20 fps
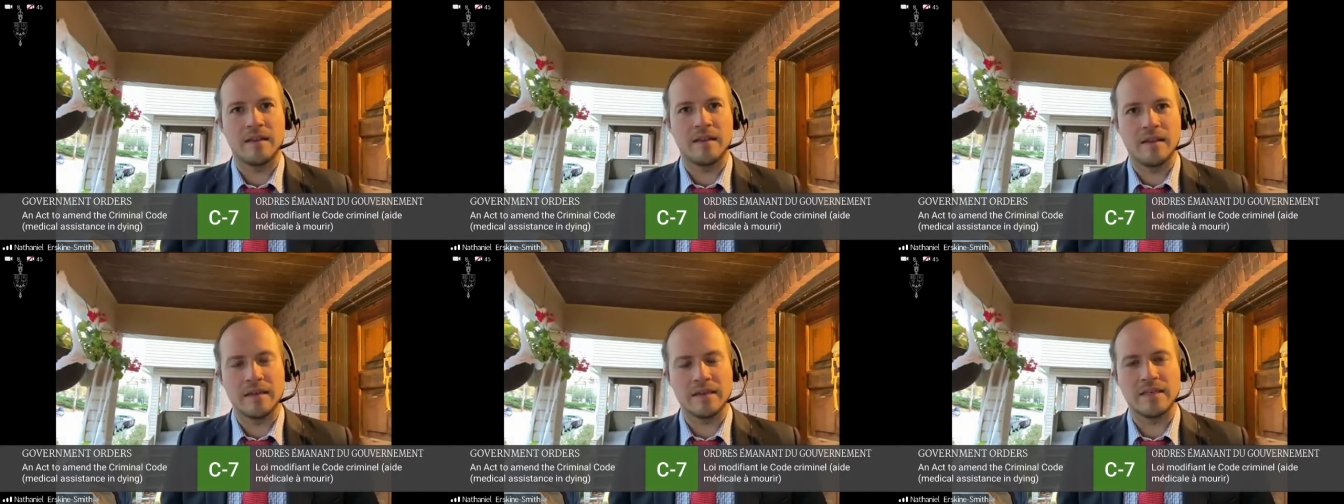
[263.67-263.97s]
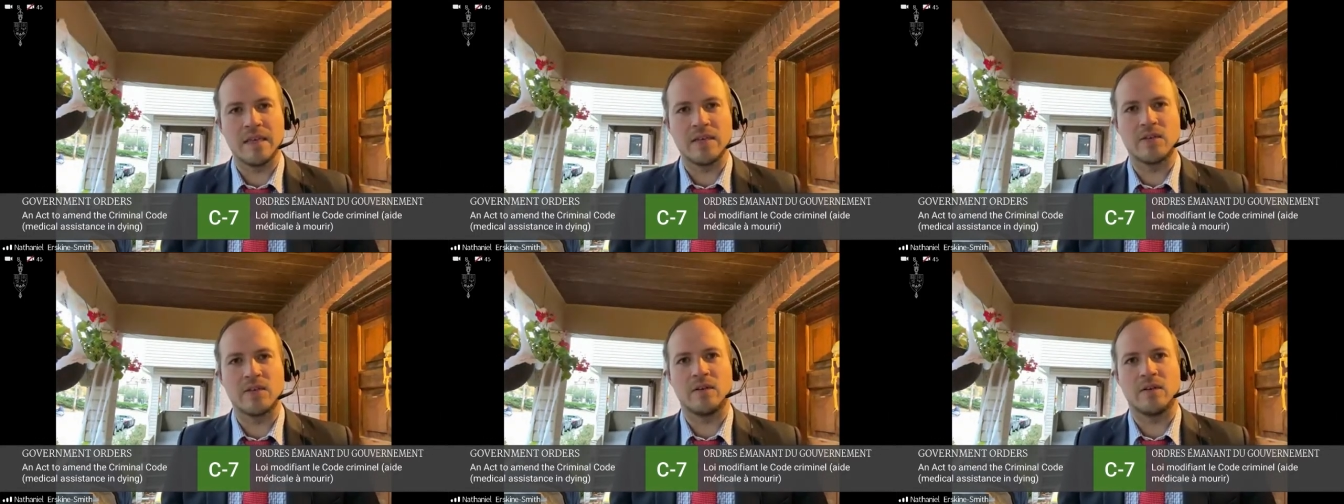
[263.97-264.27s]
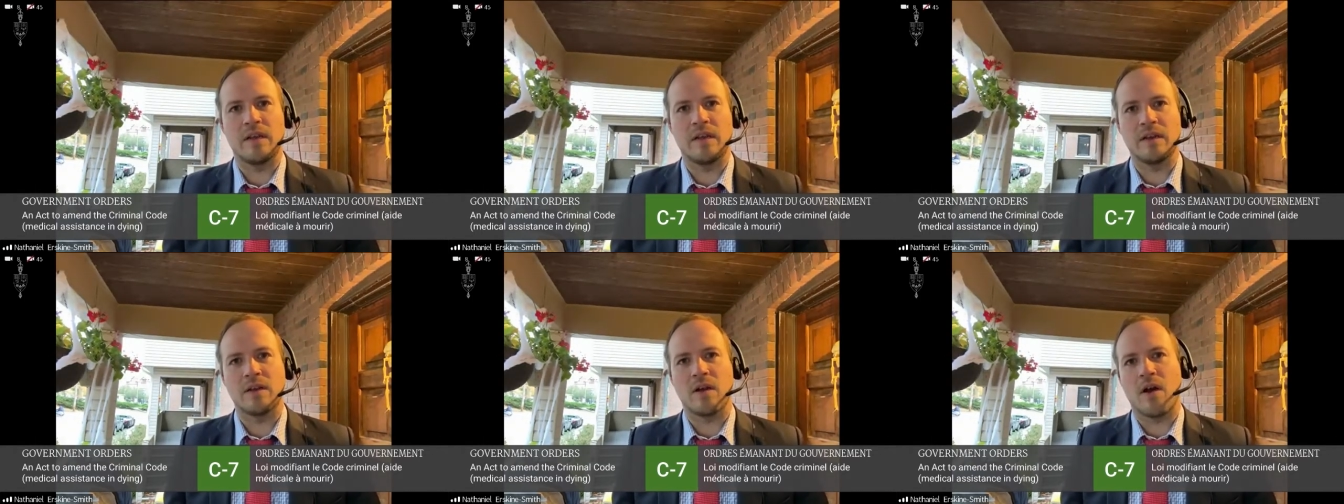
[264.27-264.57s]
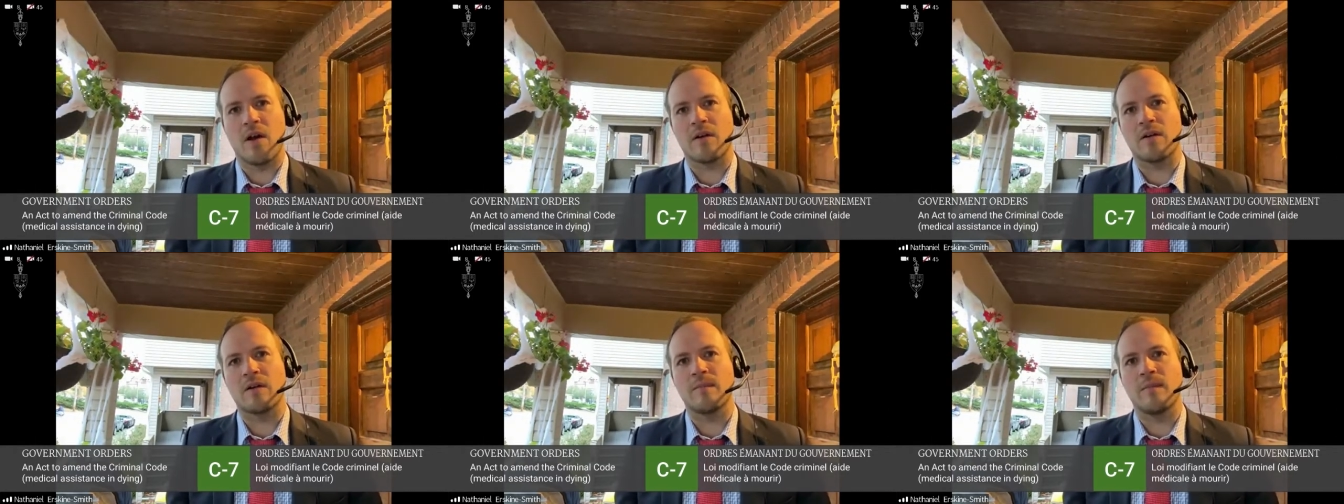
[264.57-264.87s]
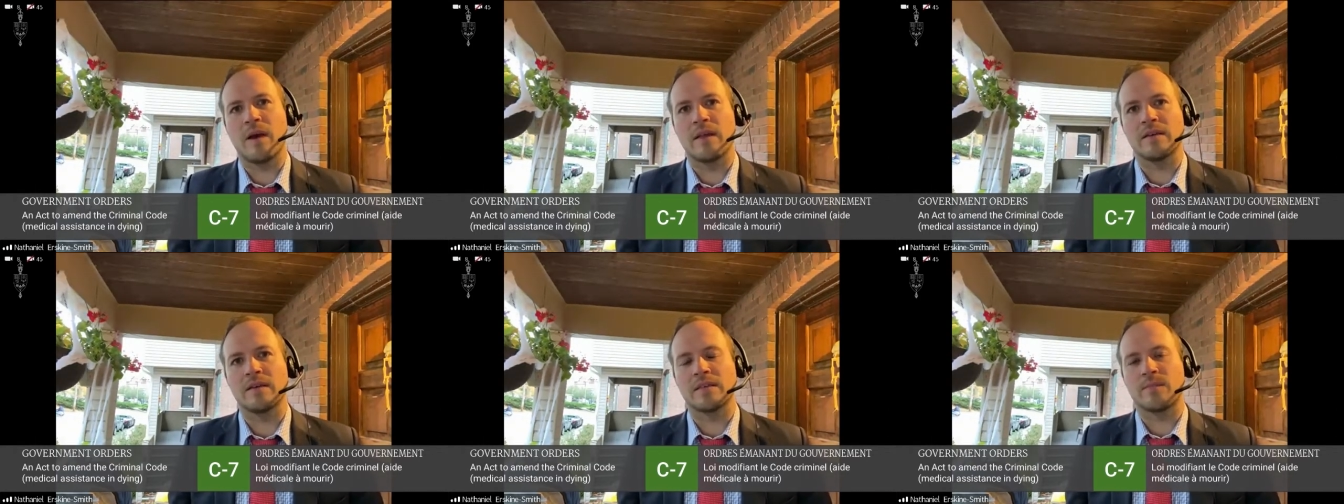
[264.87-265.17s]
the decision in Carter
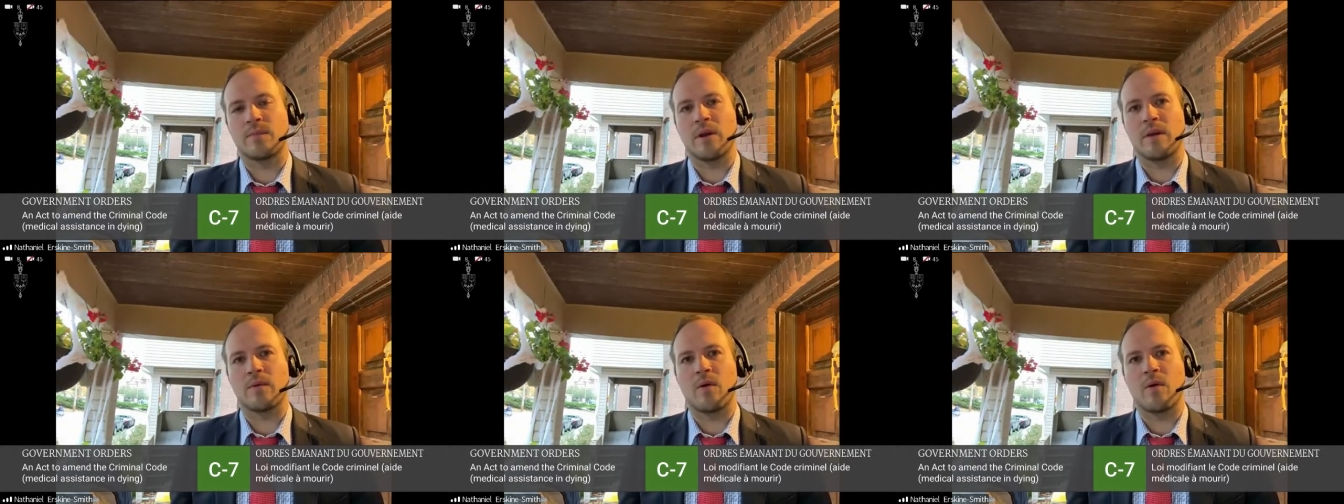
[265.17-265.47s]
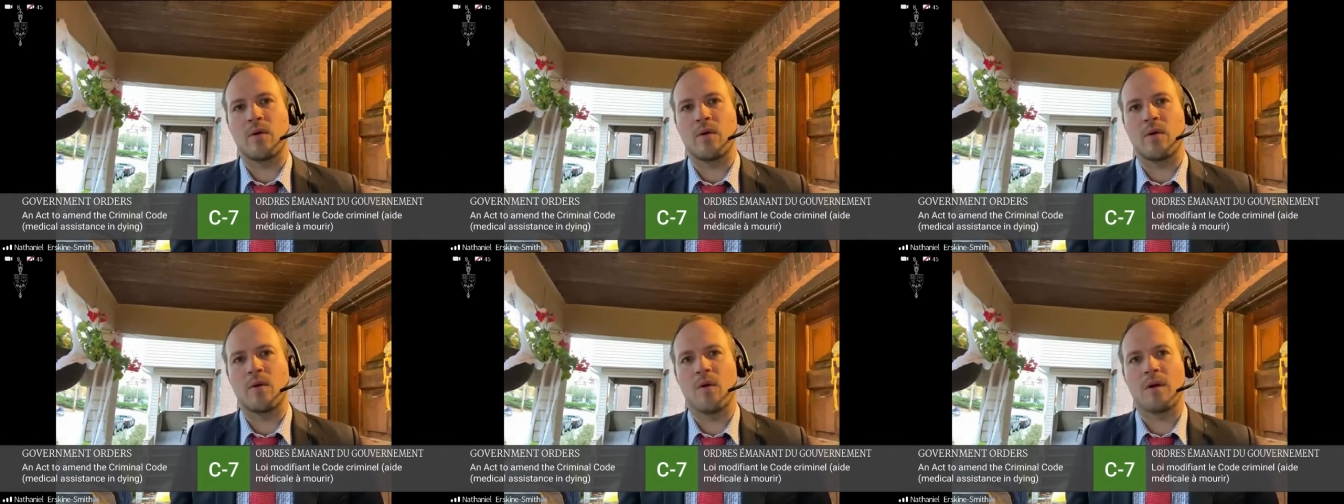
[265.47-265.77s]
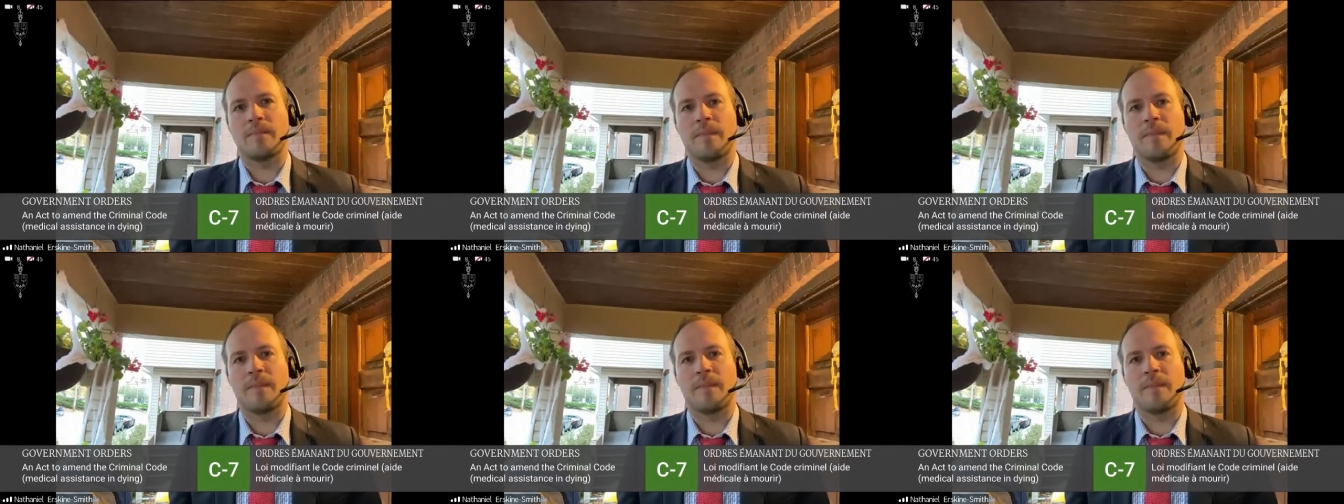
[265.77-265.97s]
by the Supreme Court.